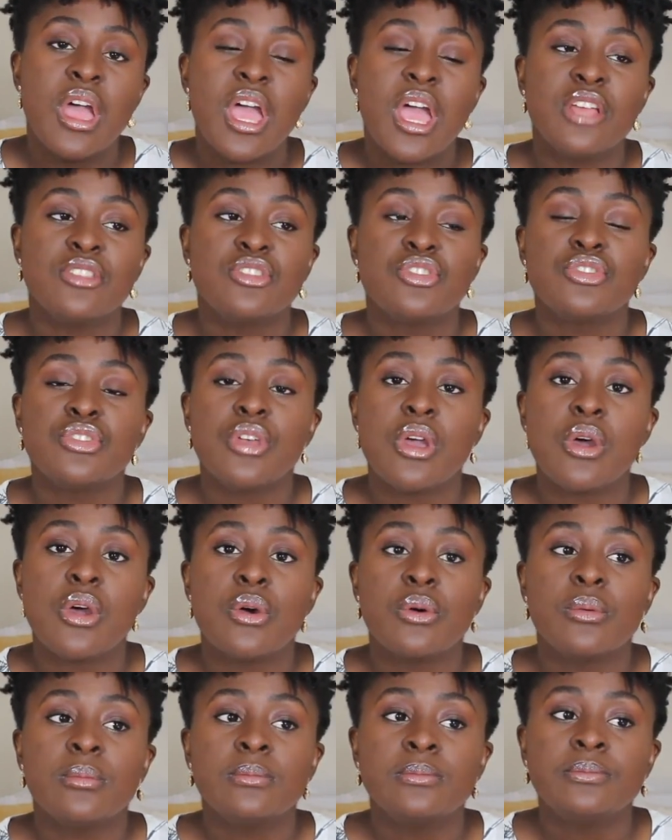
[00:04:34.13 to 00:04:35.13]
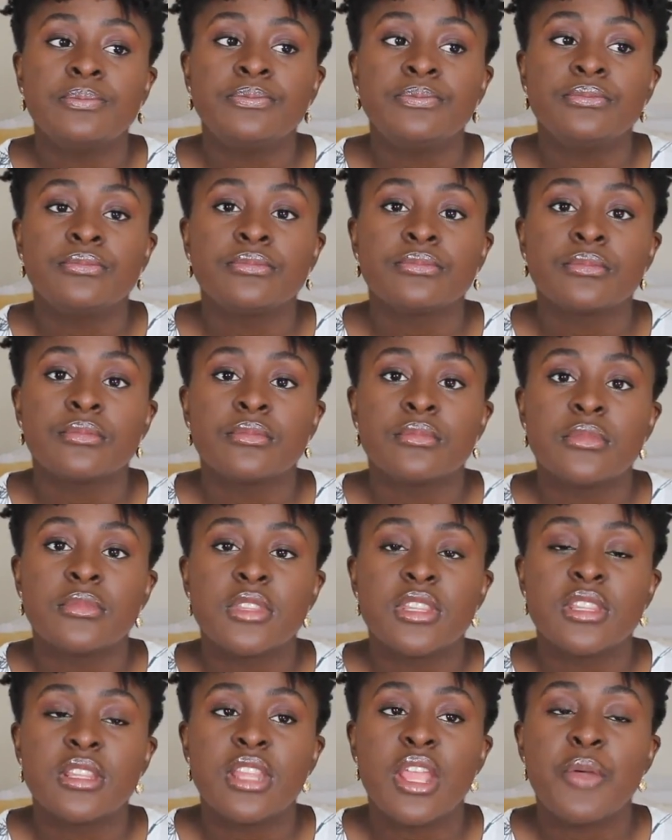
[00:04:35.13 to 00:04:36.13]
And so
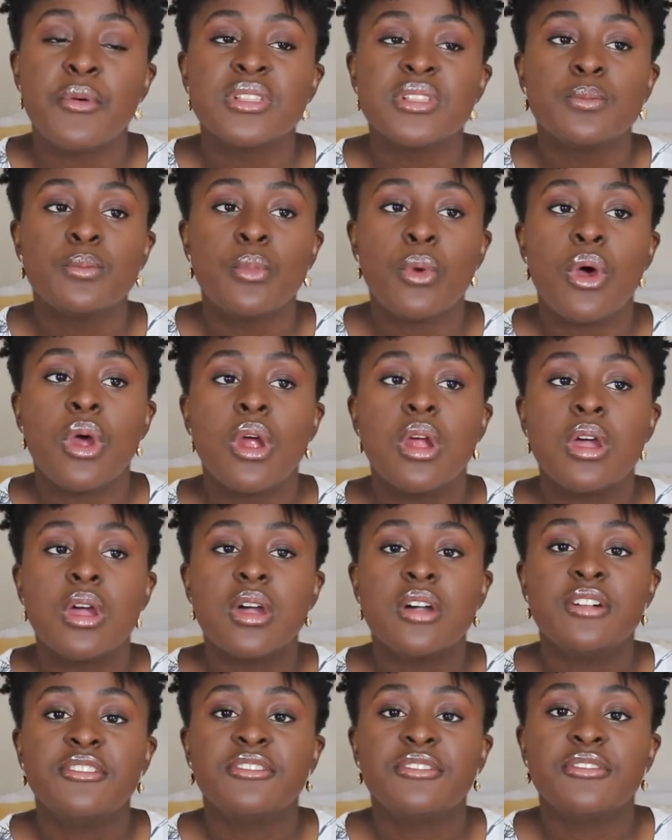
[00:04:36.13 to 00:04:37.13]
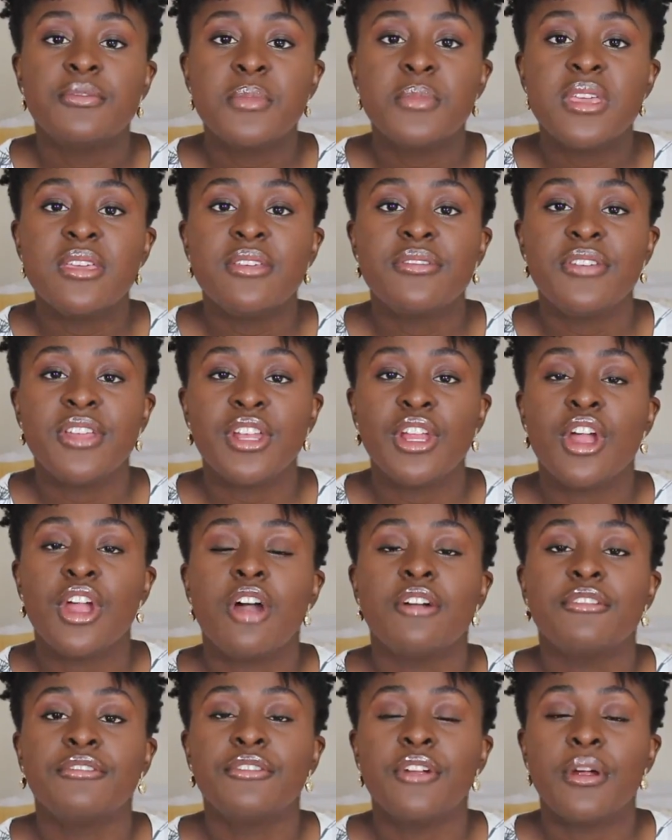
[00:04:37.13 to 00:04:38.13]
it was more of me feeding
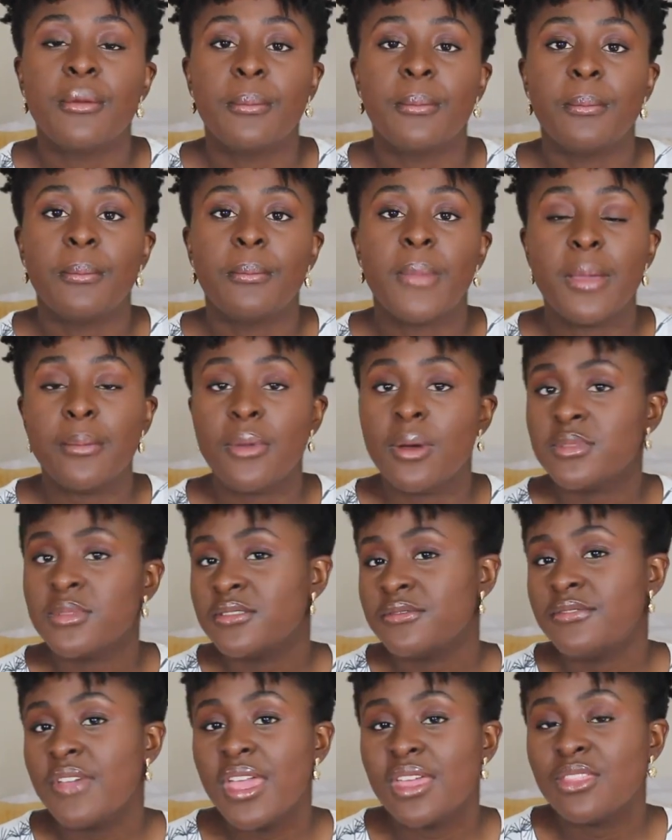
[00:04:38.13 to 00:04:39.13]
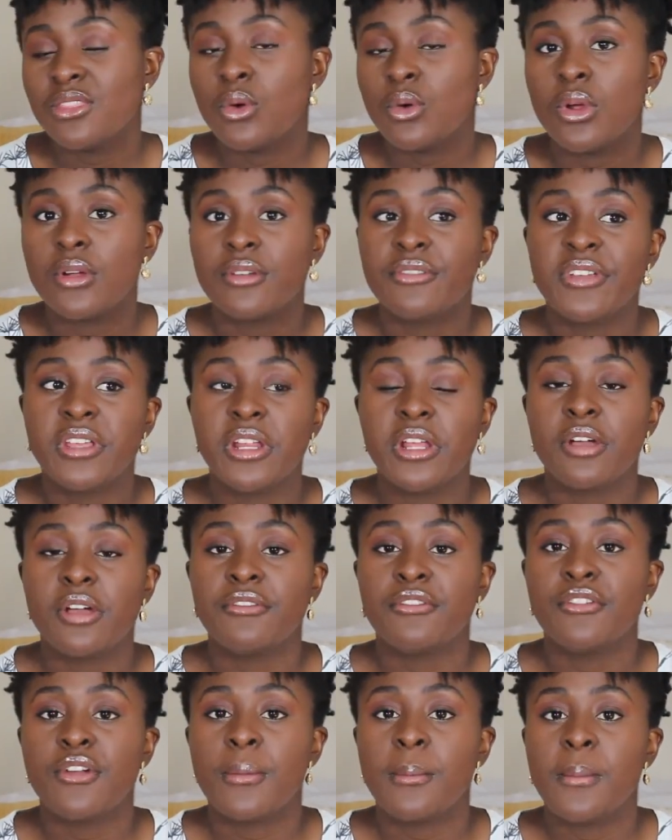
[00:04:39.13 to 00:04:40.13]
off from my mom's faith or feeding
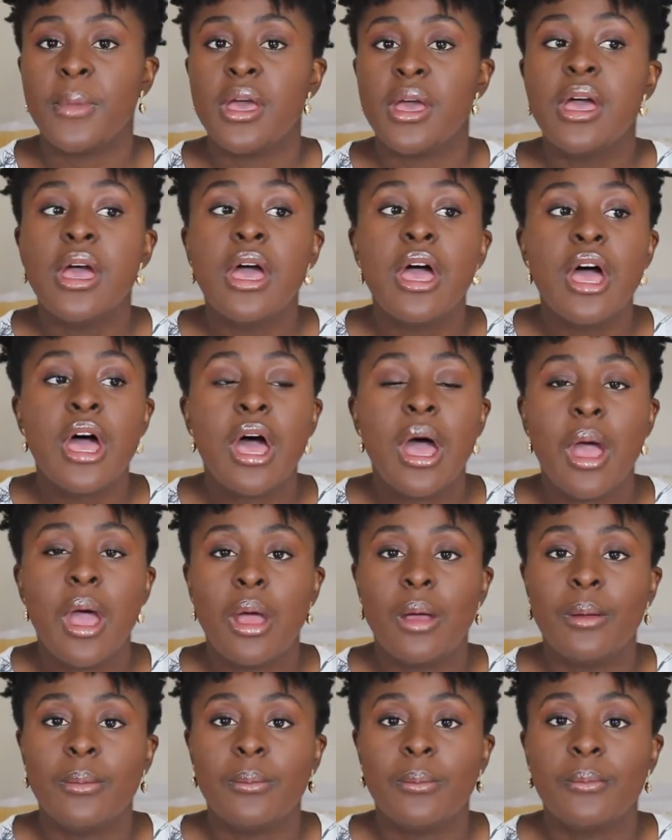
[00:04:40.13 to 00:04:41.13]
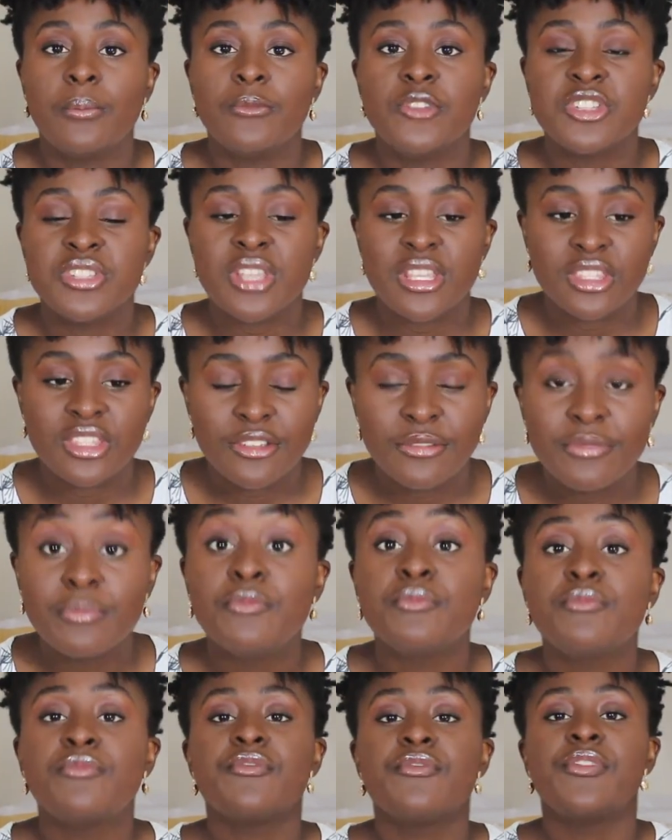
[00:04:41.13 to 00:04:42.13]
off from just like the
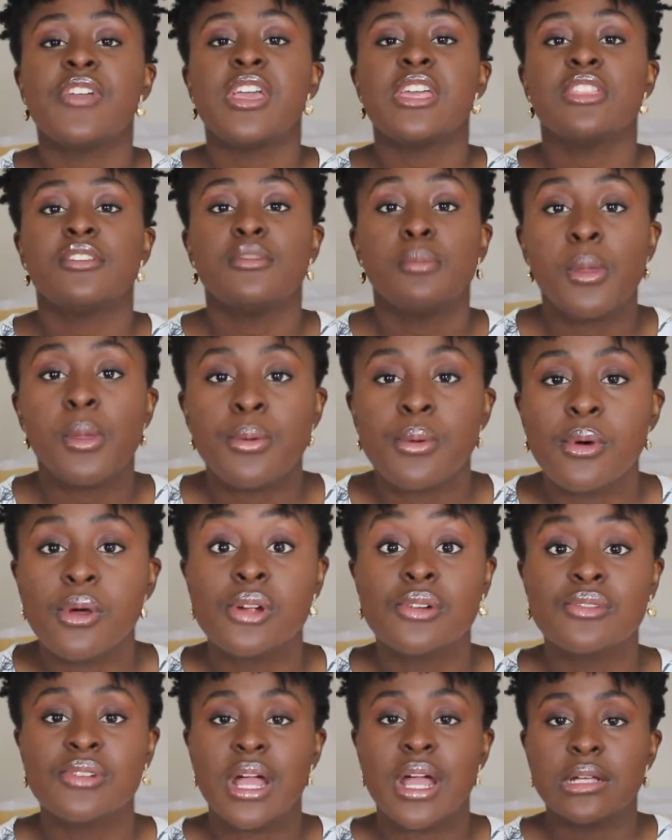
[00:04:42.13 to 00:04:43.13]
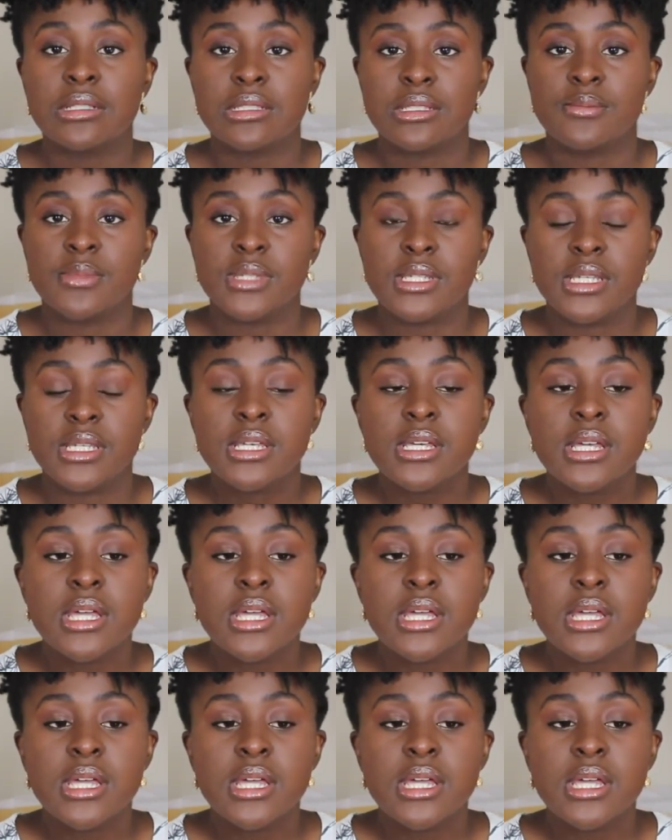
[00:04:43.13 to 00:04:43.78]
faith of the people around me.